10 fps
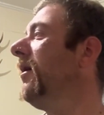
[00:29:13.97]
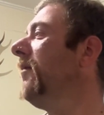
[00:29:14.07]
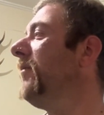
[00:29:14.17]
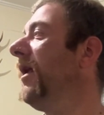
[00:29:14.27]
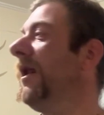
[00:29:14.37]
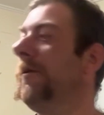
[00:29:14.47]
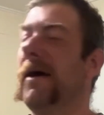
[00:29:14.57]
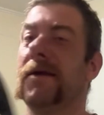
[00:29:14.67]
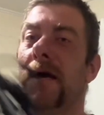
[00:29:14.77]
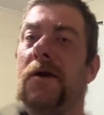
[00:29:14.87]
But anyway,
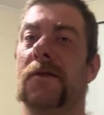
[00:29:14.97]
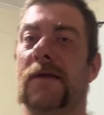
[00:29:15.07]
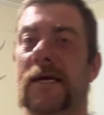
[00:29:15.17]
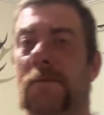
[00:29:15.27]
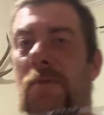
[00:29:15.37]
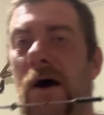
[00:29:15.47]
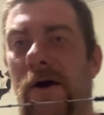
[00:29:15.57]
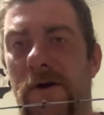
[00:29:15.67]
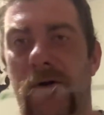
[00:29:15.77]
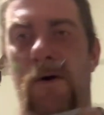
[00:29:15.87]
so this
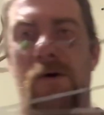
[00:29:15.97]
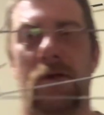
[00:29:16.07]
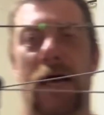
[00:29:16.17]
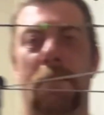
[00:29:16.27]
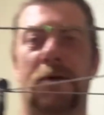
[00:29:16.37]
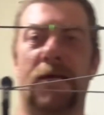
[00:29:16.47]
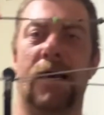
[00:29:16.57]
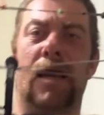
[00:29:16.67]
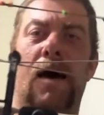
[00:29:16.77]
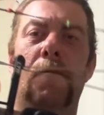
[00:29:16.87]
bow all up,
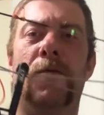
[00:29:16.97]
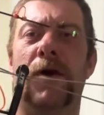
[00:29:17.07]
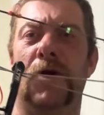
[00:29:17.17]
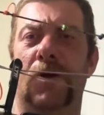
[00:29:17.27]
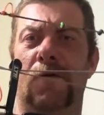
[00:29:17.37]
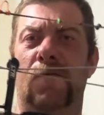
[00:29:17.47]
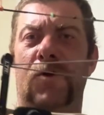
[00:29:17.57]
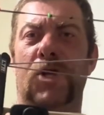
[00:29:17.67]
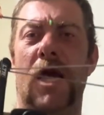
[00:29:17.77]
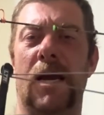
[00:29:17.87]
set up,
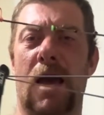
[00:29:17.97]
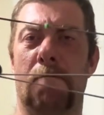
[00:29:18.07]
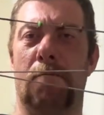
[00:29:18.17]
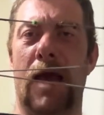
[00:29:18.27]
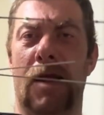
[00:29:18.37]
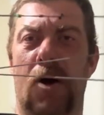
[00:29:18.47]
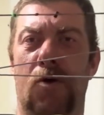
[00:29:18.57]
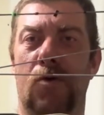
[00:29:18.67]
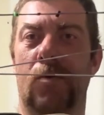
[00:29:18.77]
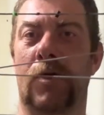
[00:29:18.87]
shang
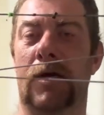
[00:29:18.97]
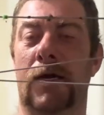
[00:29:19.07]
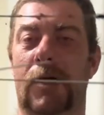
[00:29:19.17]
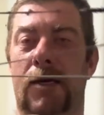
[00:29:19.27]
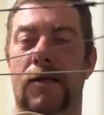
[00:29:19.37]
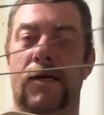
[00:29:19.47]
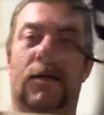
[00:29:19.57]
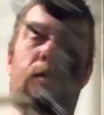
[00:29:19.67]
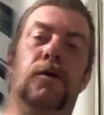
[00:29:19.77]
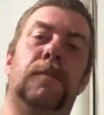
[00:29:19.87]
bango. This
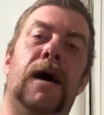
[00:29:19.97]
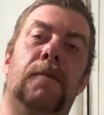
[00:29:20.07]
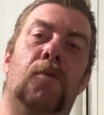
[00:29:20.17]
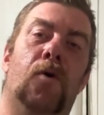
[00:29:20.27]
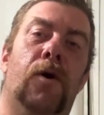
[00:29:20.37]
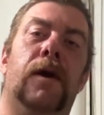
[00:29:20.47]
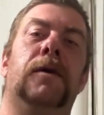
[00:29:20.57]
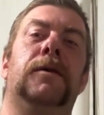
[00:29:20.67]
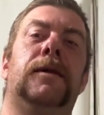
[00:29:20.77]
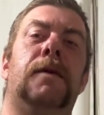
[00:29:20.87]
little bad boy
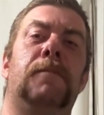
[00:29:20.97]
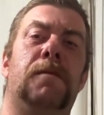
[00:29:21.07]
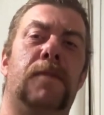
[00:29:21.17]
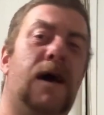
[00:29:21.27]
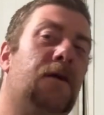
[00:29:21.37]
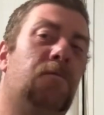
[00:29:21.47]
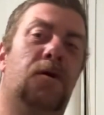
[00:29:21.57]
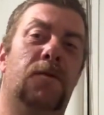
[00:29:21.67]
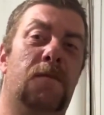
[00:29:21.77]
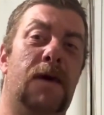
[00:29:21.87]
set me back
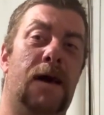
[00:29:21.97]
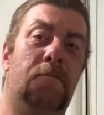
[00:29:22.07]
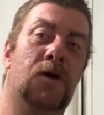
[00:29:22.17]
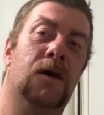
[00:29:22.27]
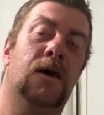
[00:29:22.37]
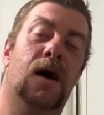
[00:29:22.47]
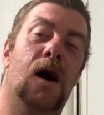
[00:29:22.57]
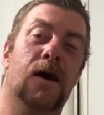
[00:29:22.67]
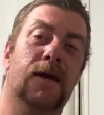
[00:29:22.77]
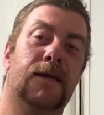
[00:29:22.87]
probably about,
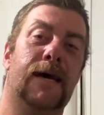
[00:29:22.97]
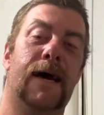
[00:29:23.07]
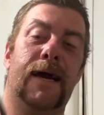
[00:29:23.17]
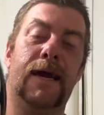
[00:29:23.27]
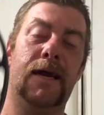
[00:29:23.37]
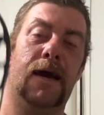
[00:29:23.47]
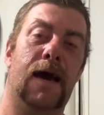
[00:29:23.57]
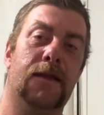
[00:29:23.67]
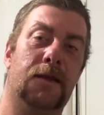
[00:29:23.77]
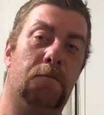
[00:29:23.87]
I'm going to say
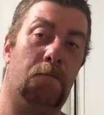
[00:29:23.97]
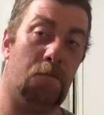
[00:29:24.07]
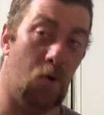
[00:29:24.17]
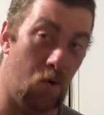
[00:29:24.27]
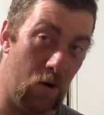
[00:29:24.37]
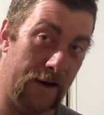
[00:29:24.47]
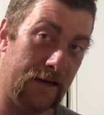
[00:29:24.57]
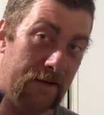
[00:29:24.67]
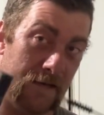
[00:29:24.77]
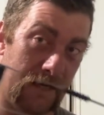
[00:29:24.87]
at the point
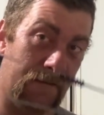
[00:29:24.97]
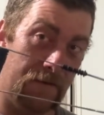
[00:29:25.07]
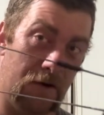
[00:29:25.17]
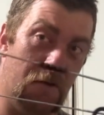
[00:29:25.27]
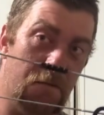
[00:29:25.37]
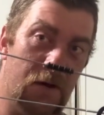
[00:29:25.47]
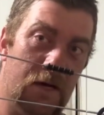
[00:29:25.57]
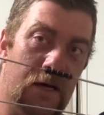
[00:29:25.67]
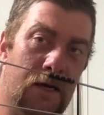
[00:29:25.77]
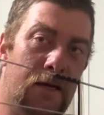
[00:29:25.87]
of this film,
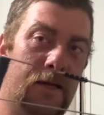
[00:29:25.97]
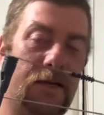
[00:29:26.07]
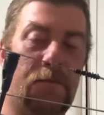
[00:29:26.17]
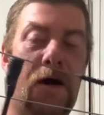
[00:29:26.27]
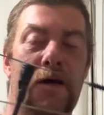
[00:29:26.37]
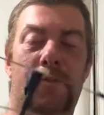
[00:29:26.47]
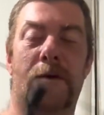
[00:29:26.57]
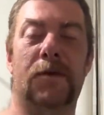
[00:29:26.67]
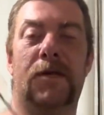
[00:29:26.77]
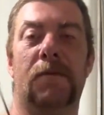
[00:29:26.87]
this bow's
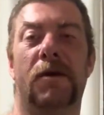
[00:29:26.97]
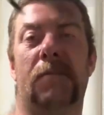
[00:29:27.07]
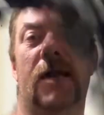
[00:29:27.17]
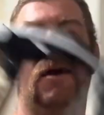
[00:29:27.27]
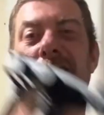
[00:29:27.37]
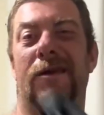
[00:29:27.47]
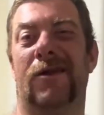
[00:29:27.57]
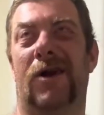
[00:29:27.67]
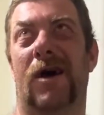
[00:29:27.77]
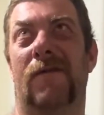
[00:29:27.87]
probably set me back a
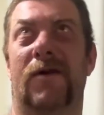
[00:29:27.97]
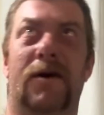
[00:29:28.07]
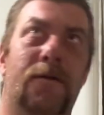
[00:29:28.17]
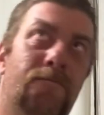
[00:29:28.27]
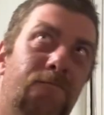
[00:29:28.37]
little over,